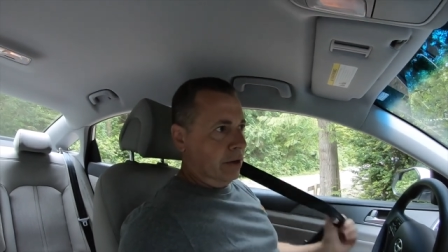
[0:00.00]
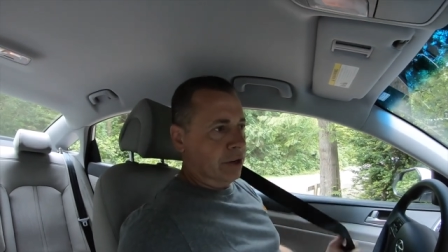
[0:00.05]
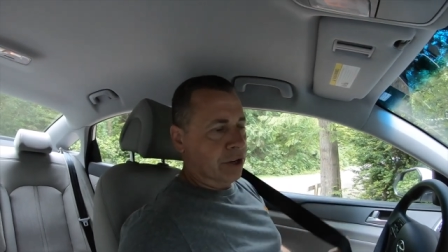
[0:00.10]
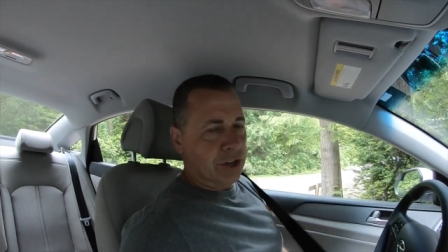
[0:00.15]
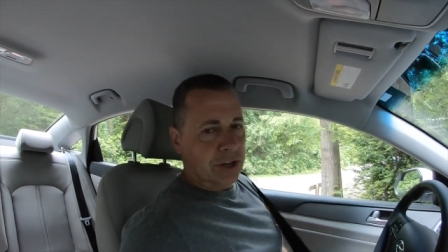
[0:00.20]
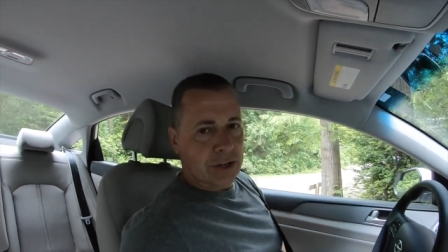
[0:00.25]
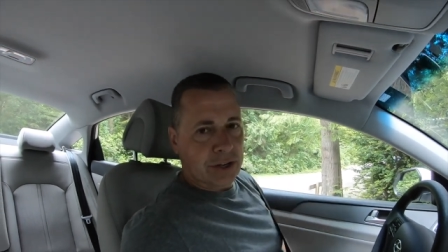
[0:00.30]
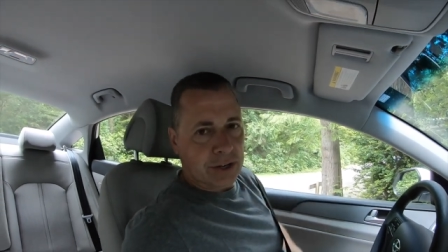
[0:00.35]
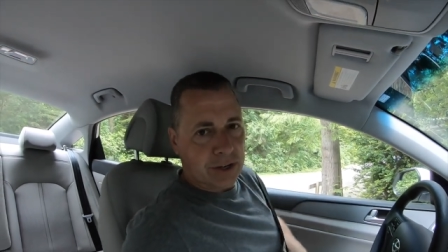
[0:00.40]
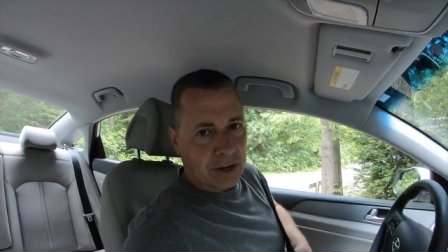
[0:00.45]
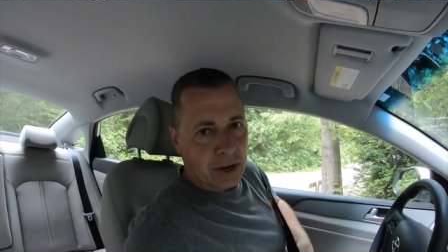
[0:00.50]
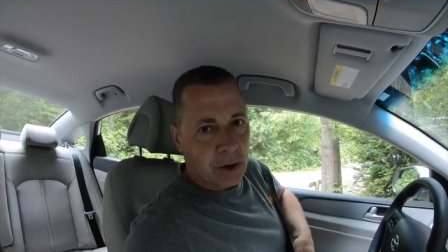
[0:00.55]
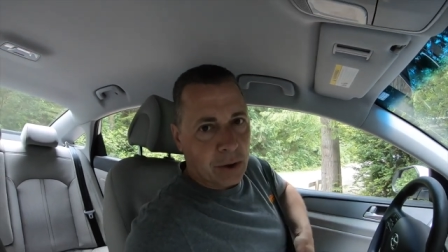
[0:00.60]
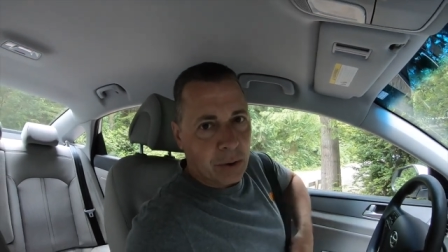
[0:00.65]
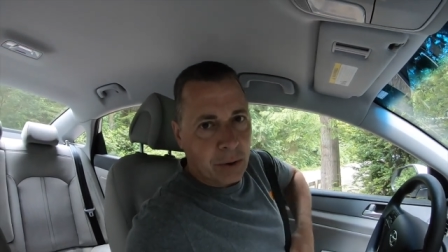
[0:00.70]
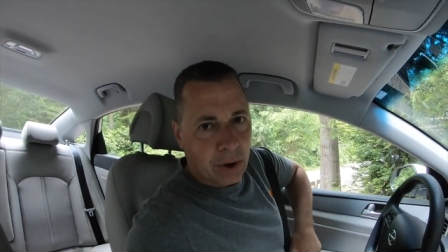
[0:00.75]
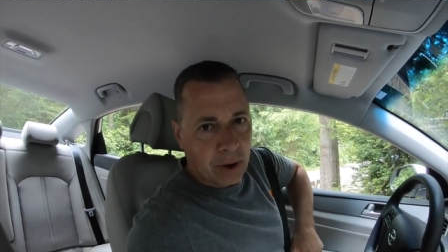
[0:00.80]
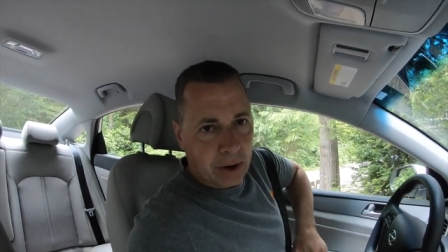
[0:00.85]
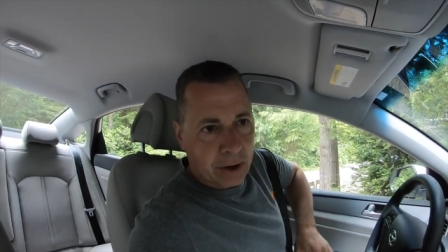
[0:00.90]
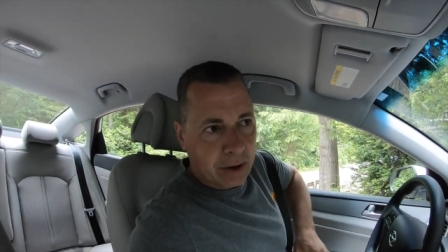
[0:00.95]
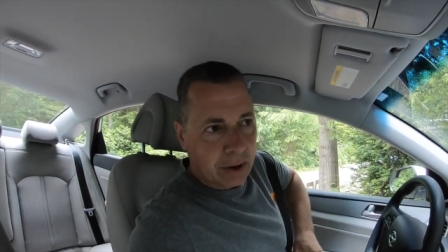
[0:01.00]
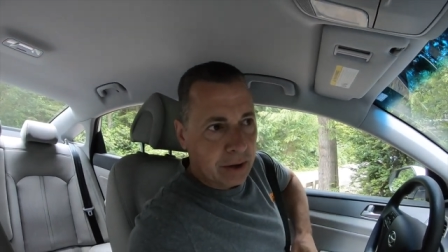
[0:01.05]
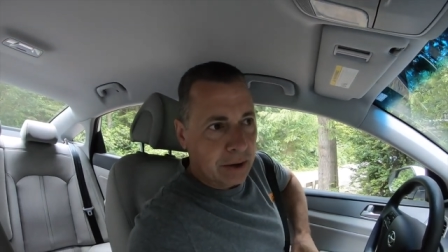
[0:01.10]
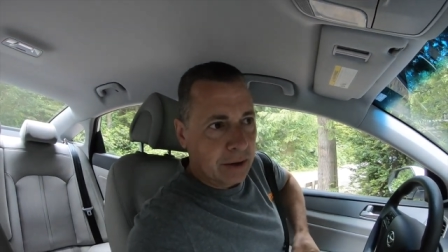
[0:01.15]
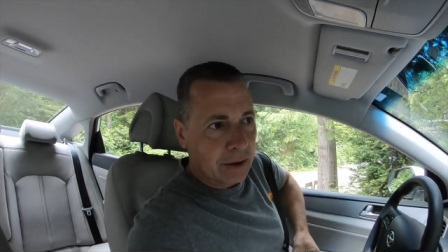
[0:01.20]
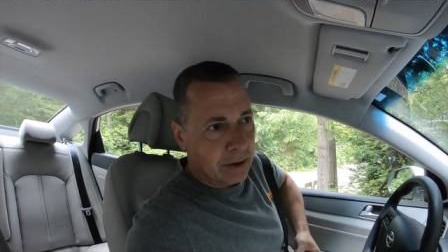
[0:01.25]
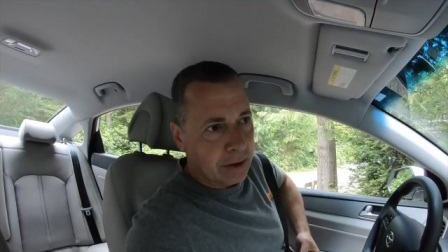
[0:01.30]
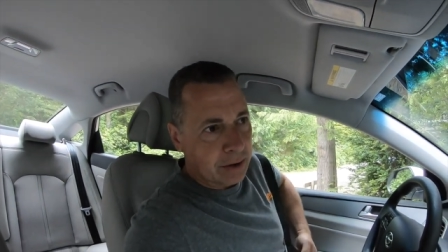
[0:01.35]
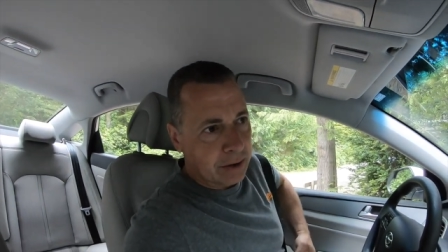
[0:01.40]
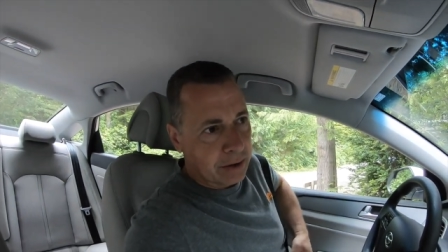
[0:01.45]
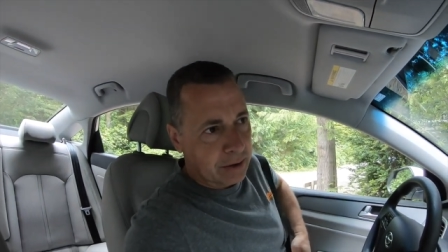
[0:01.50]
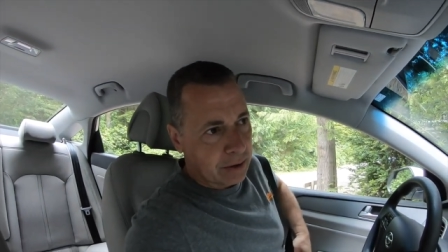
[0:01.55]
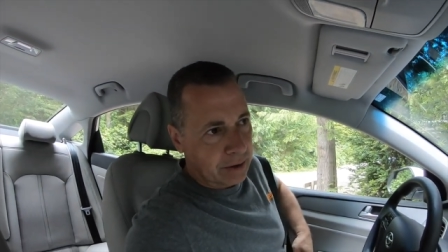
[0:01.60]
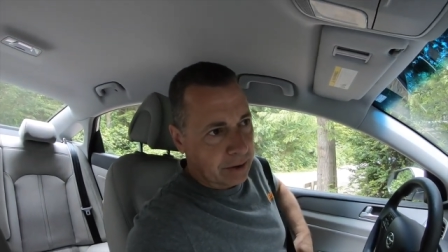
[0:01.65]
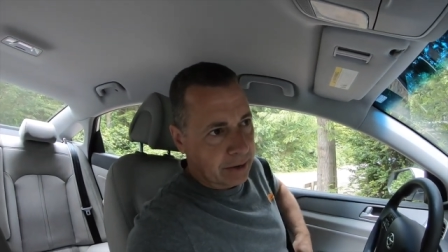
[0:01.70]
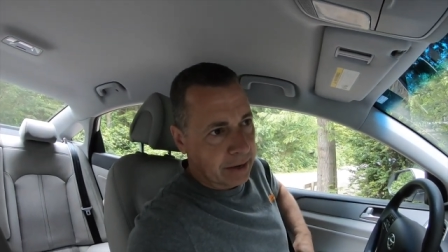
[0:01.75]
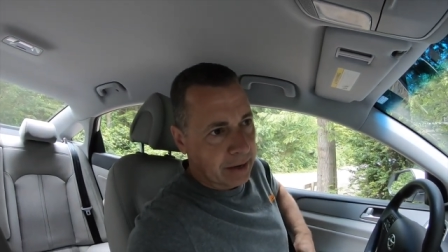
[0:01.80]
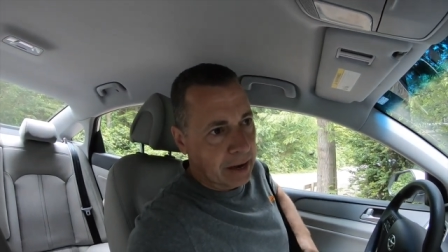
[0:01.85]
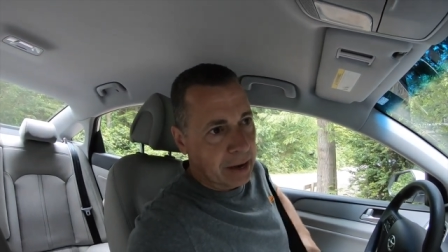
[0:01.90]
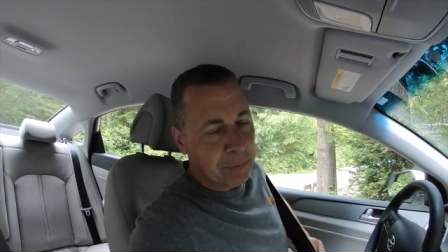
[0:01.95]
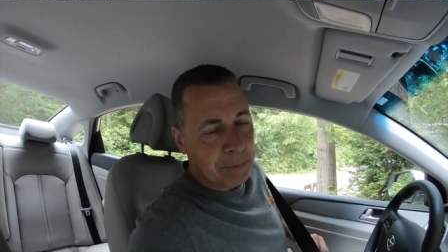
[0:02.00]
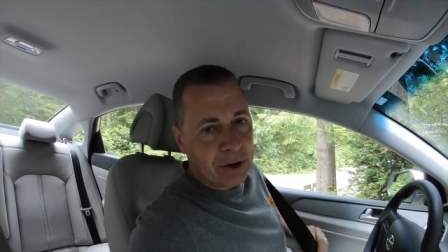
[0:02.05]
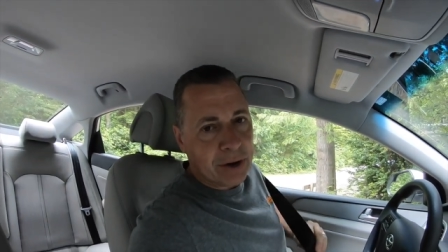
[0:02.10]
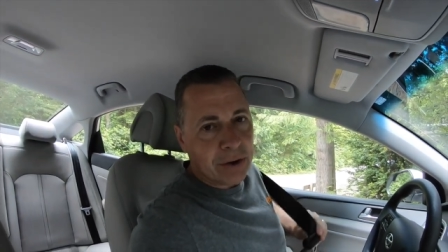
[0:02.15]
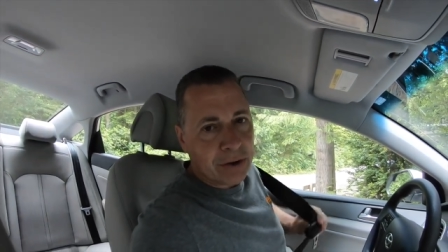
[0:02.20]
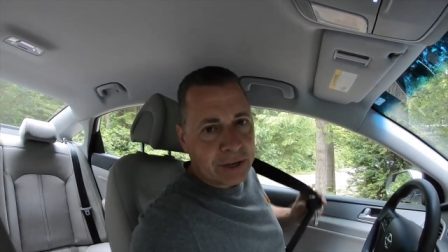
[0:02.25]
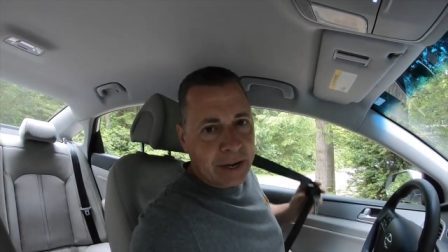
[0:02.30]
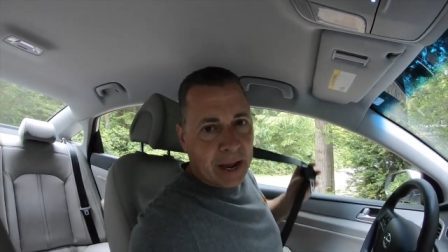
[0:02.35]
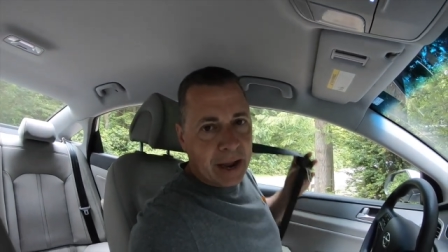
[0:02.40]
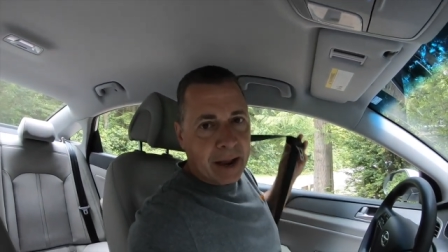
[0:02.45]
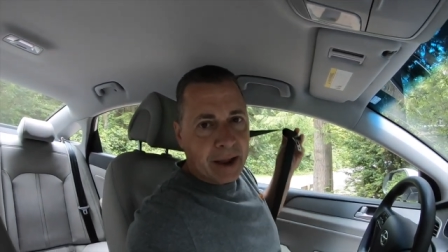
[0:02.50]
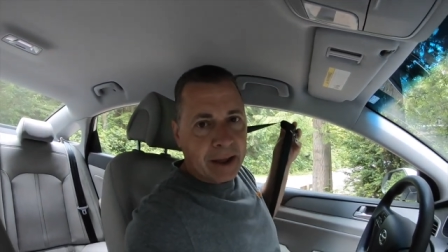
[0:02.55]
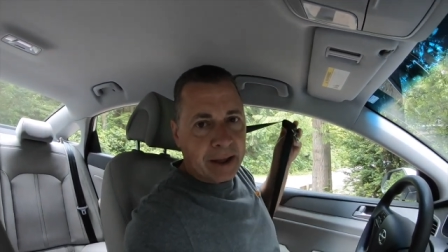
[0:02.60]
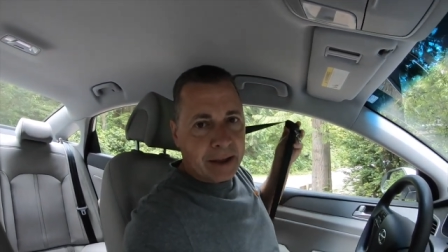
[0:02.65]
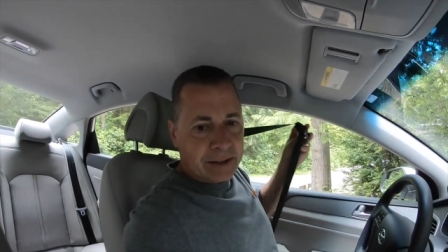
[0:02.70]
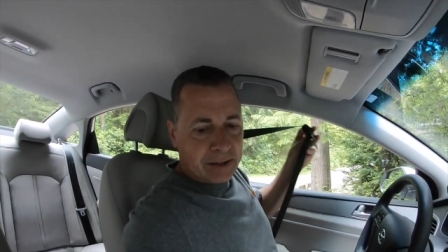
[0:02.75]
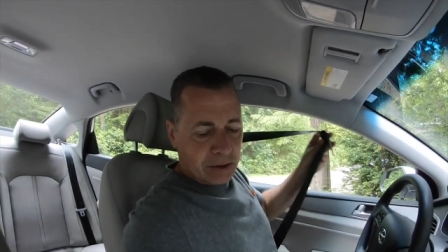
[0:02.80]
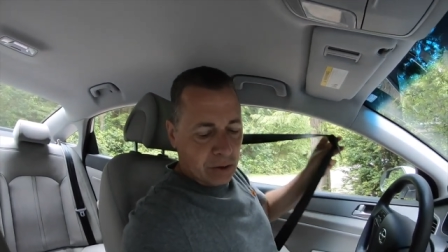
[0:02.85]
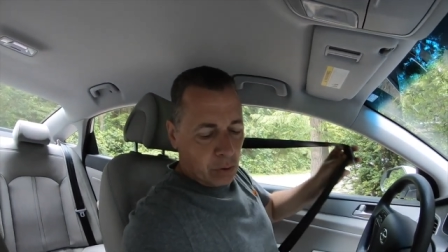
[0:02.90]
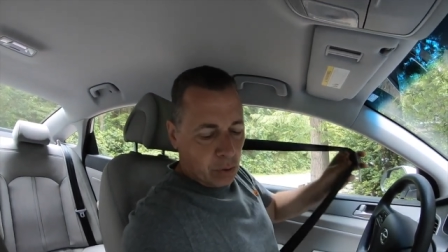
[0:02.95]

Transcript: just to go empty your tanks